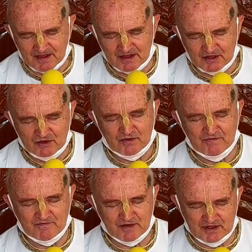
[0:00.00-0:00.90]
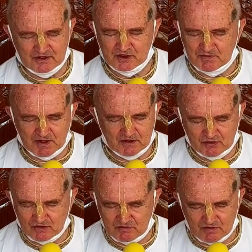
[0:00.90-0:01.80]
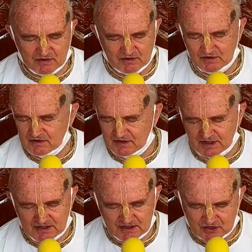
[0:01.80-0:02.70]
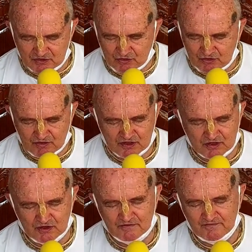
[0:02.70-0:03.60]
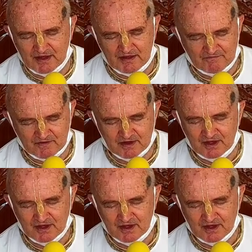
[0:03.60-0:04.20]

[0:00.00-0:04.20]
No envy. In the spiritual world, there is no question of envy.